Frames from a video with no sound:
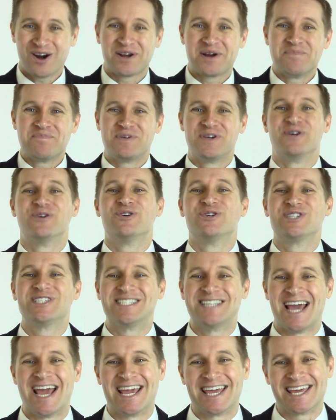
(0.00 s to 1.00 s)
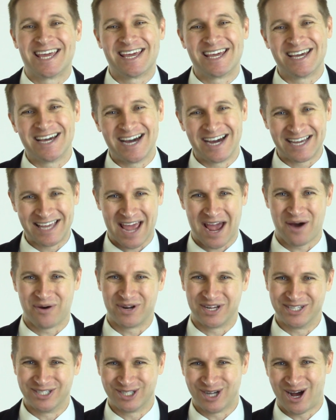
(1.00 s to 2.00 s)
computers taking
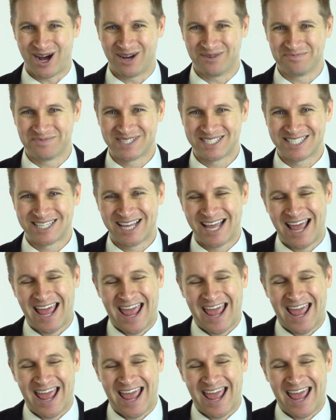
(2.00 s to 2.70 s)
accounting jobs?